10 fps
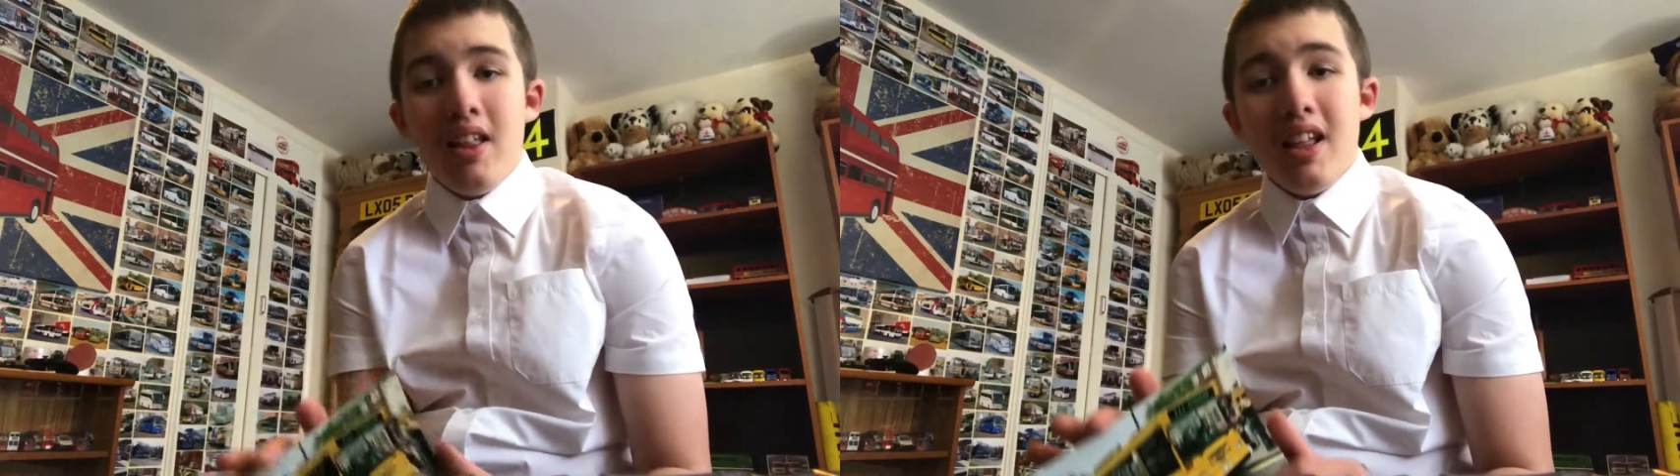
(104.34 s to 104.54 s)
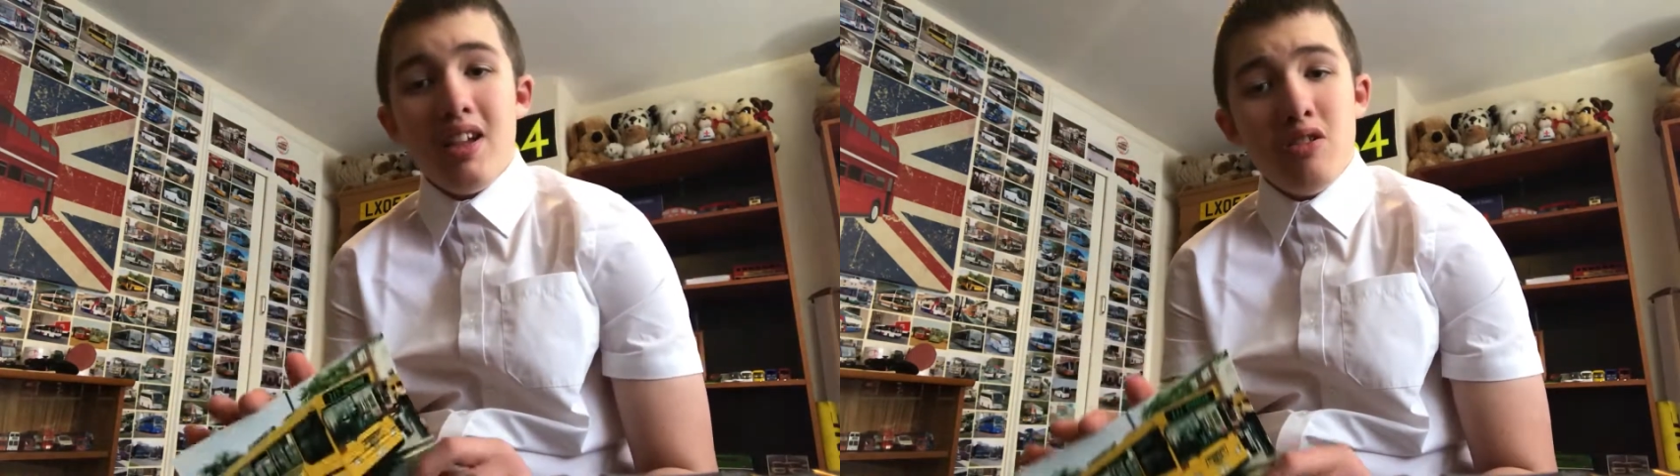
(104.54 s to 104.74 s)

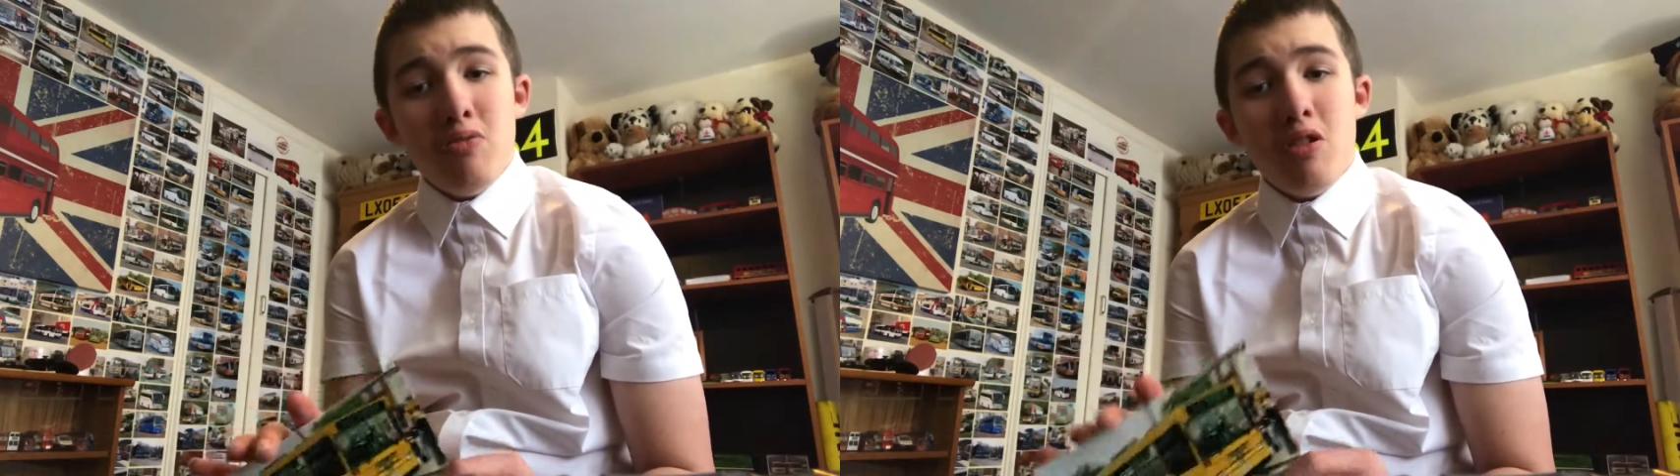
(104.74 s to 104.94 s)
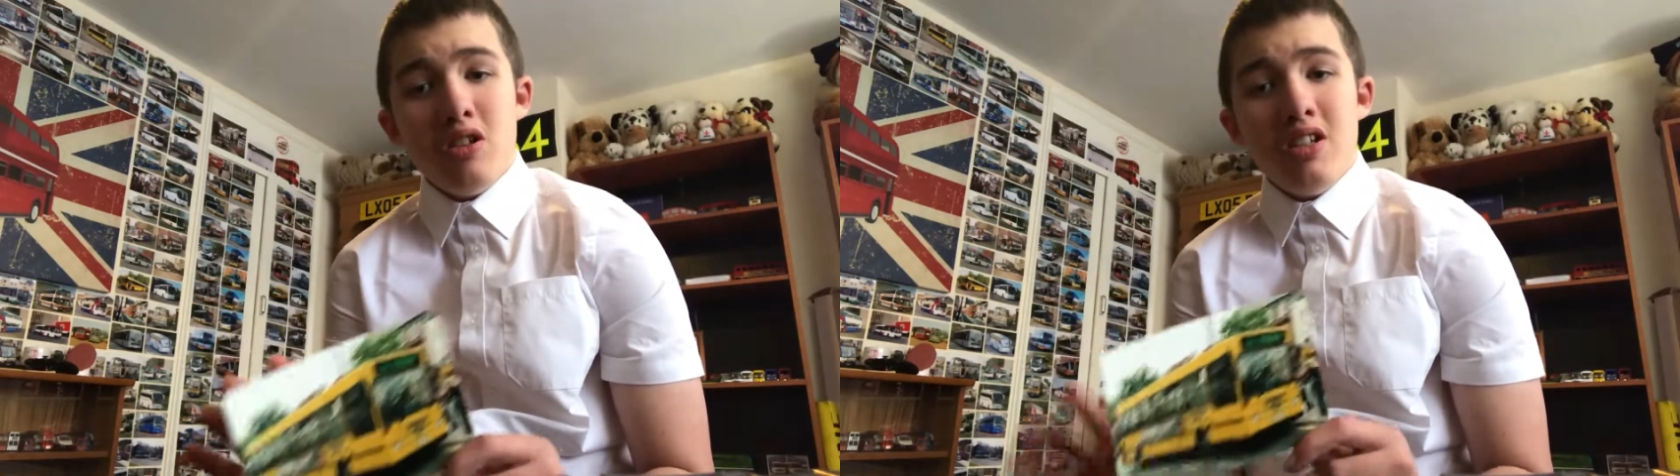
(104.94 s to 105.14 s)
thanks for
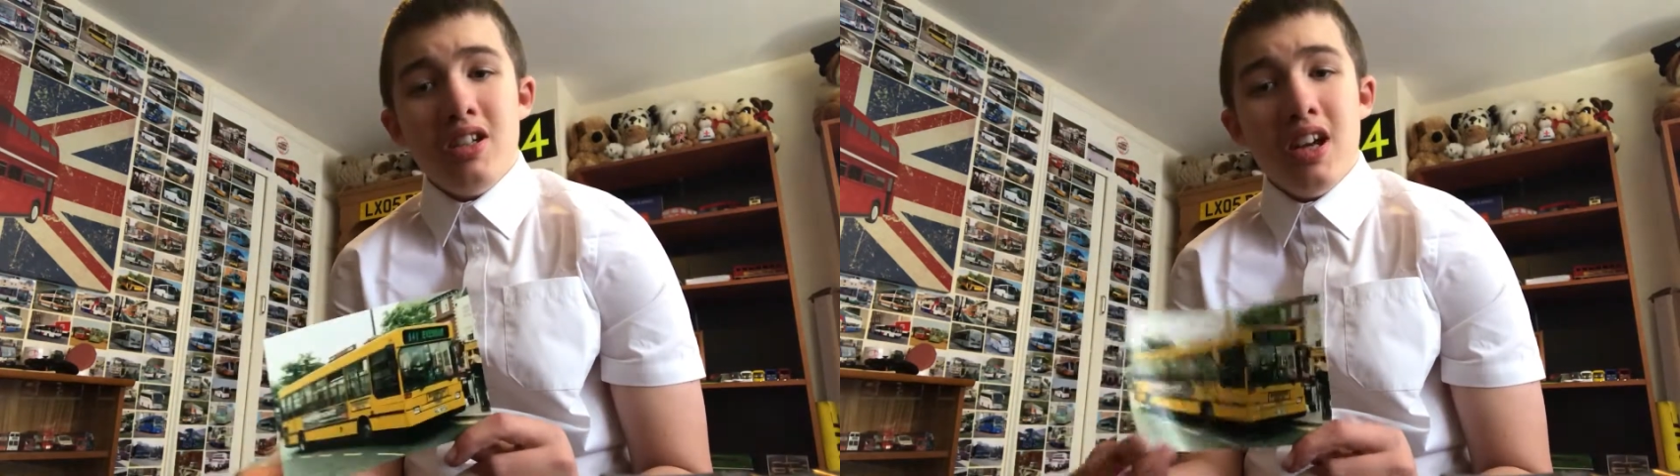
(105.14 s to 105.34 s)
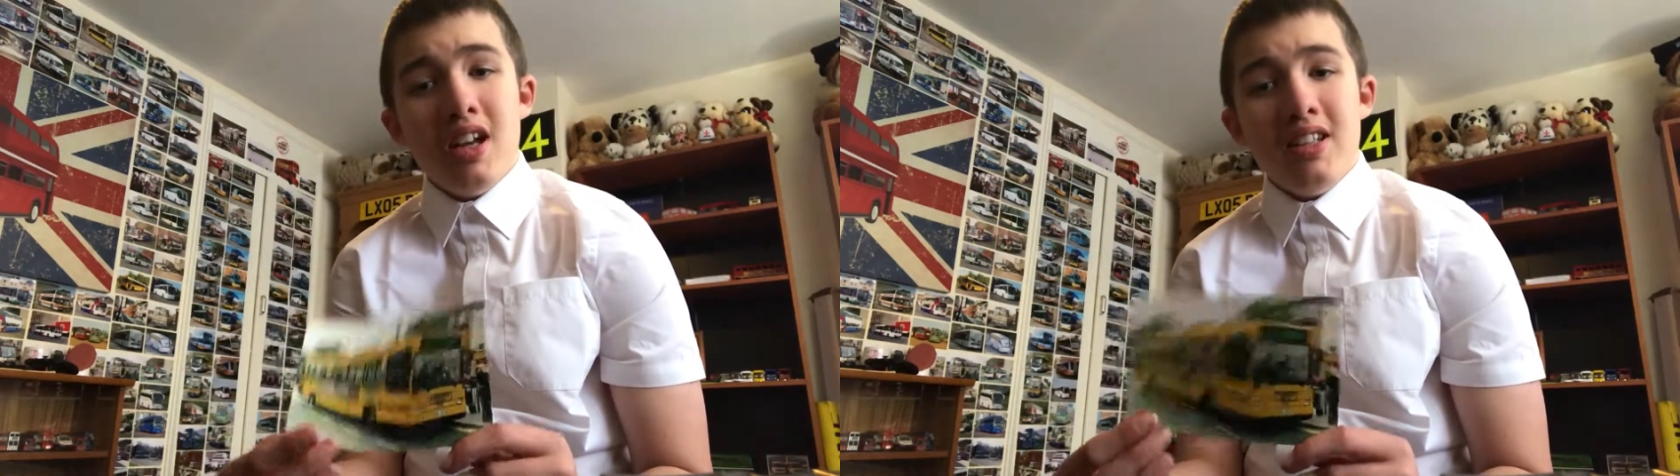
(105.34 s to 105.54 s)
watching
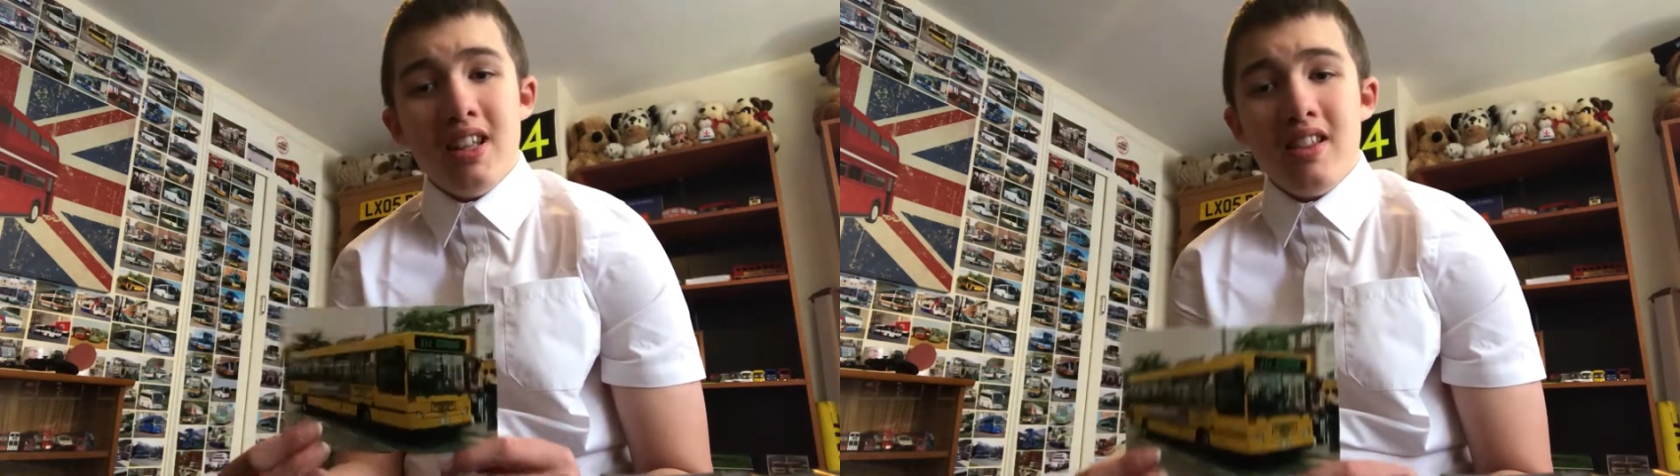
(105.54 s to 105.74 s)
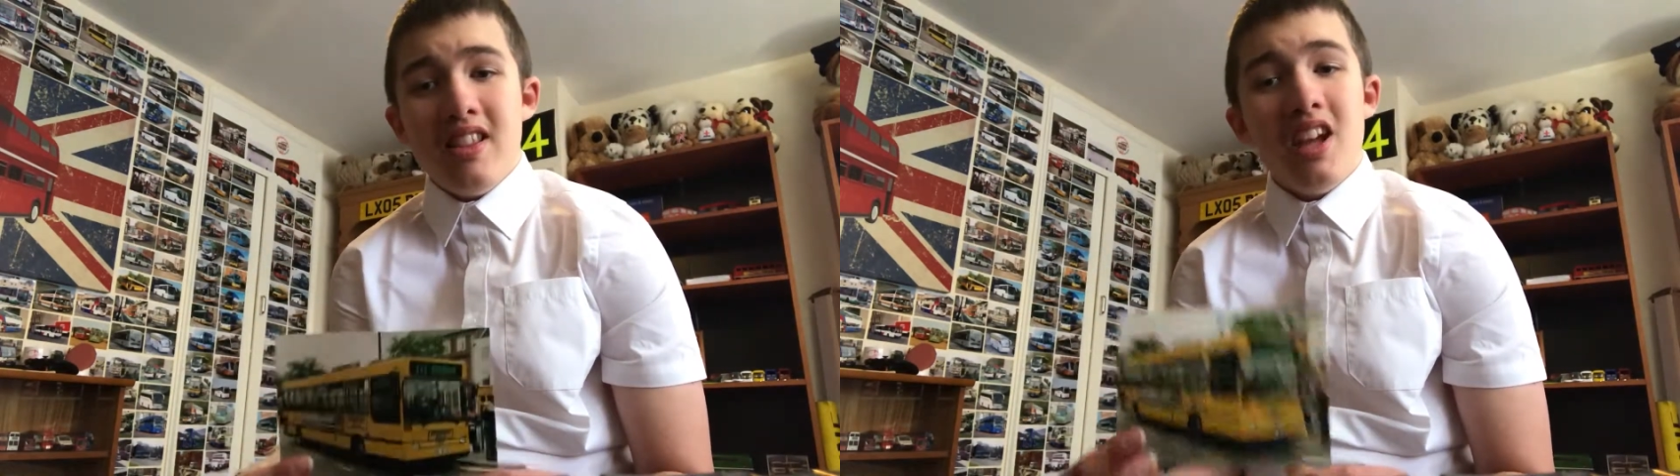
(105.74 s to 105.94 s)
guys,
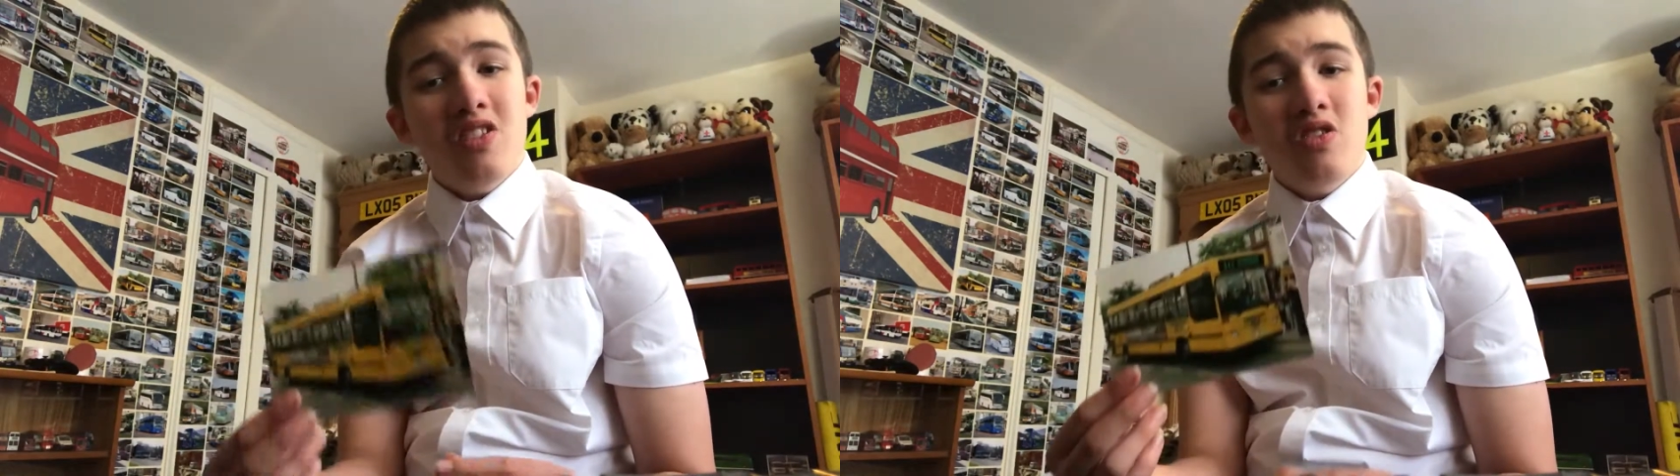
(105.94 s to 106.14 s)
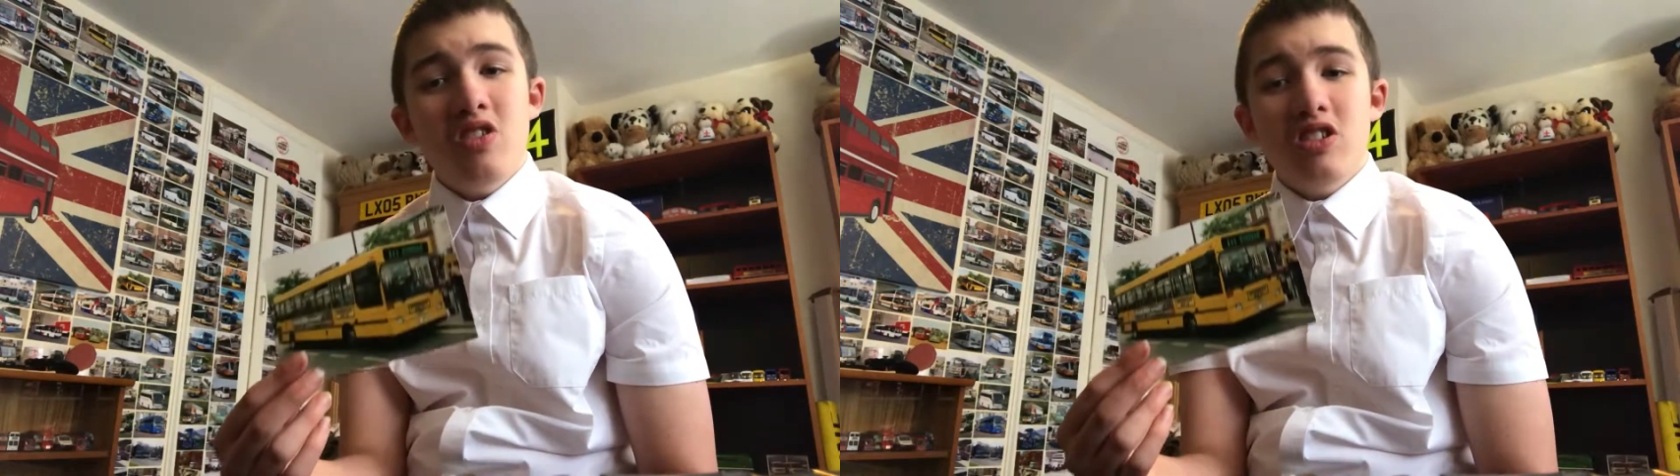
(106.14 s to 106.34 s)
and
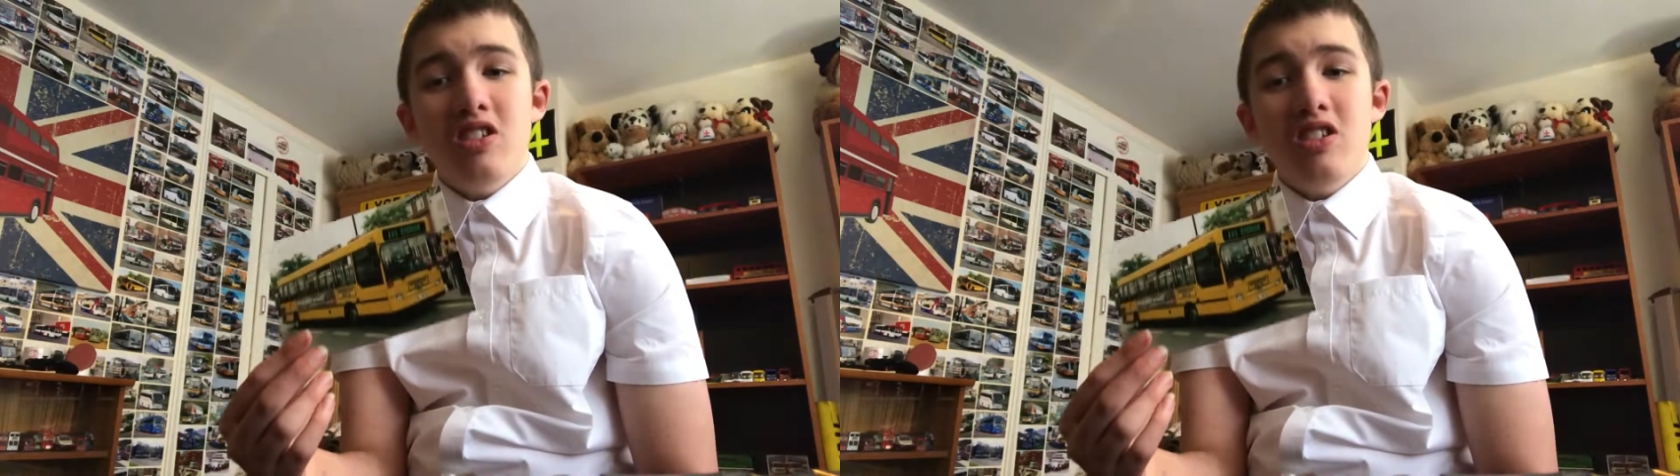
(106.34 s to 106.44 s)
thanks for